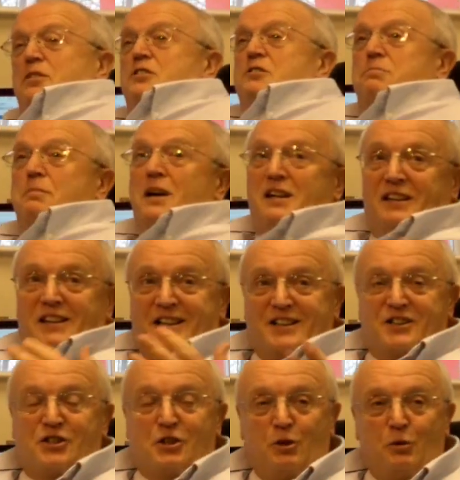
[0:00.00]
as my
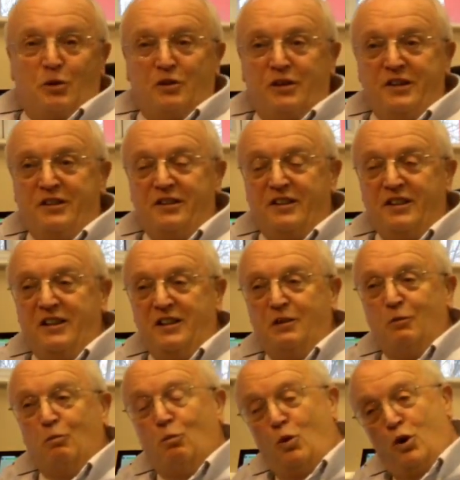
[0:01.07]
lads who are in the
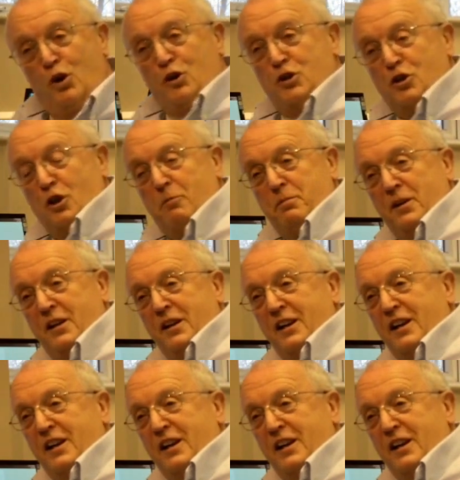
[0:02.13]
workshop